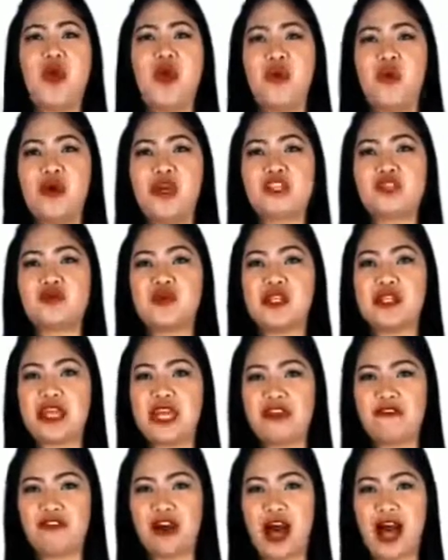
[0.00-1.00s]
which will
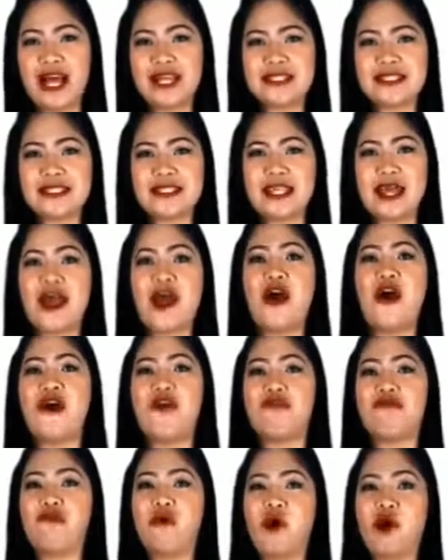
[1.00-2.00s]
give us
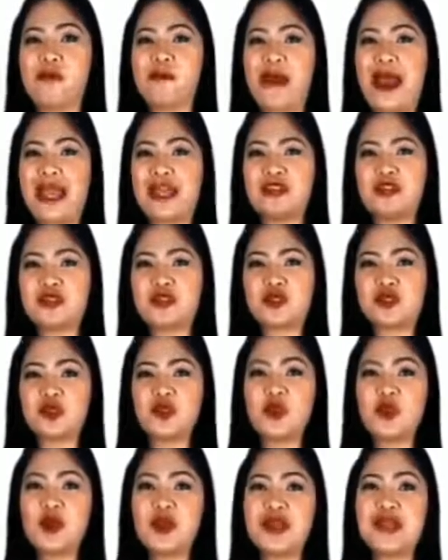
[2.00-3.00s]
4 minus 2
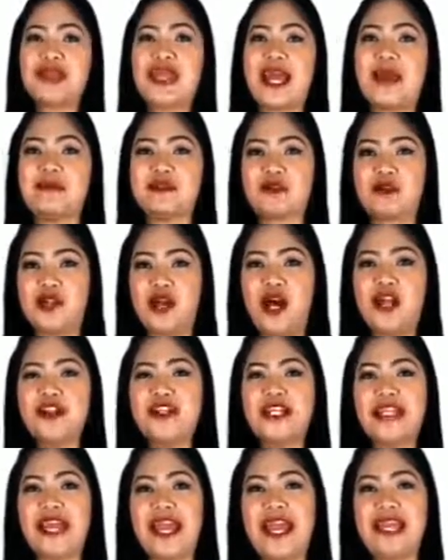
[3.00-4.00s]
times
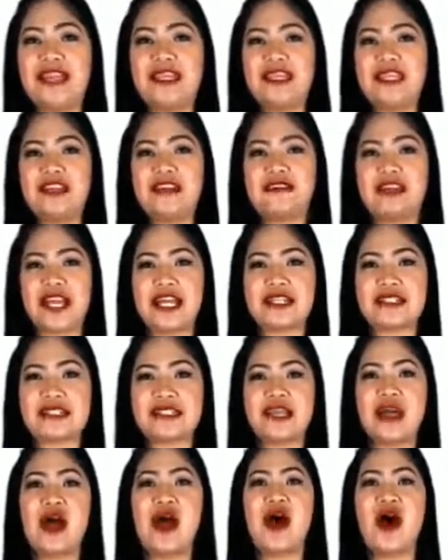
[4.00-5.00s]
180
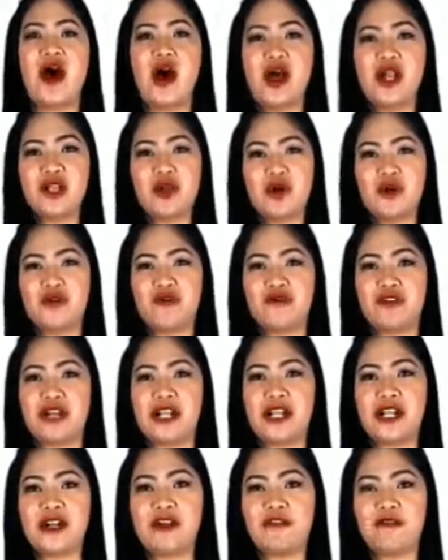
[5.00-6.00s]
degrees all
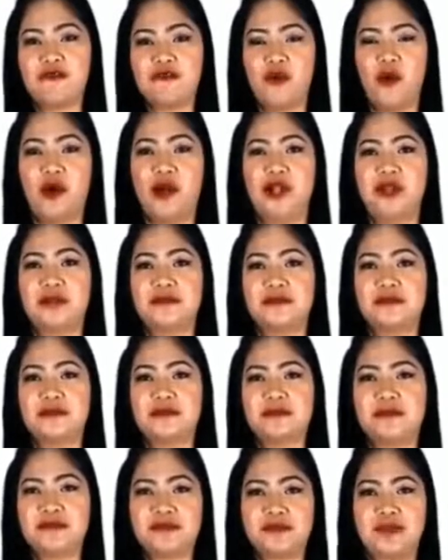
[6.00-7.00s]
over 4.
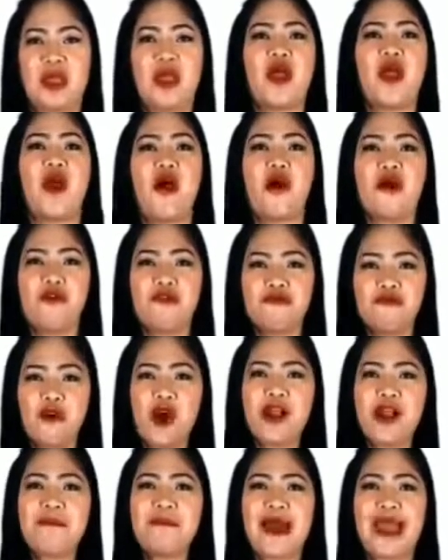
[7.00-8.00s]
4
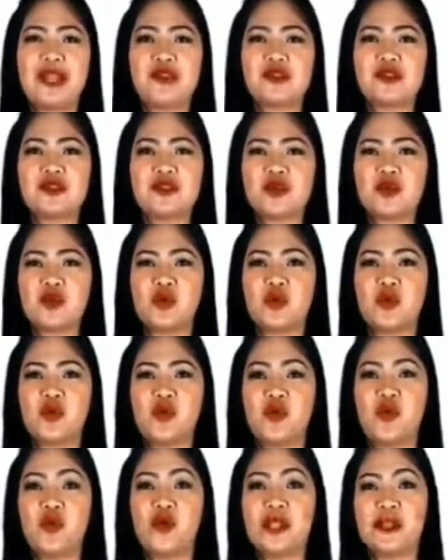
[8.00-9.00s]
minus
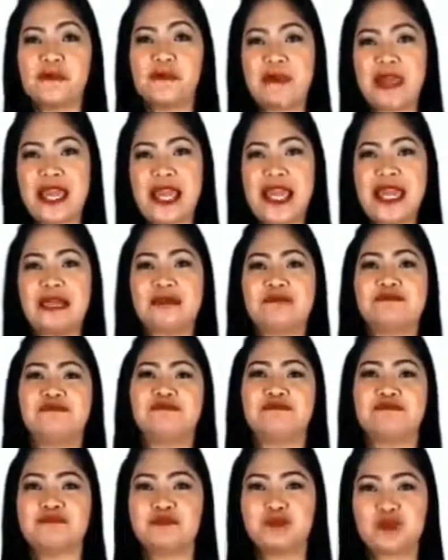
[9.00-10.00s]
2 will be
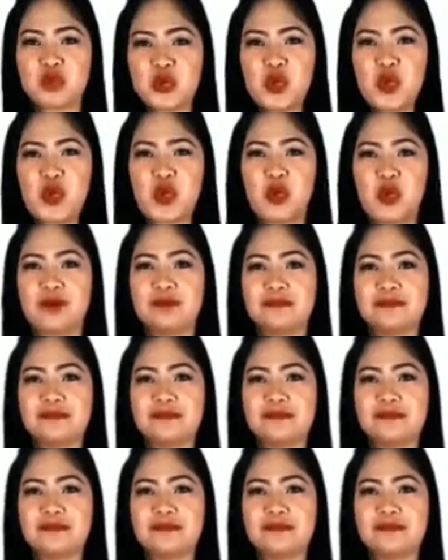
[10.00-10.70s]
2.